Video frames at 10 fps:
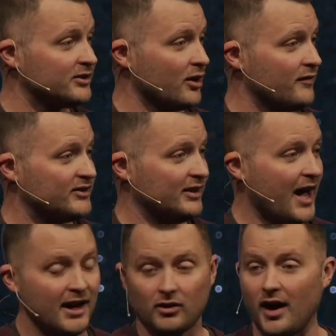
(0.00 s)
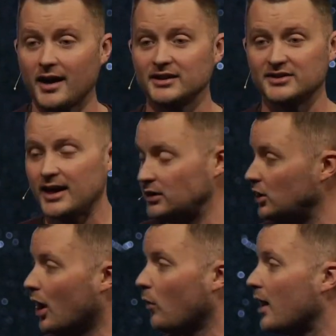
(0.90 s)
service at 9 o'clock and say, you
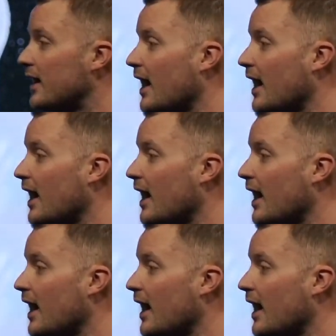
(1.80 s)
know what?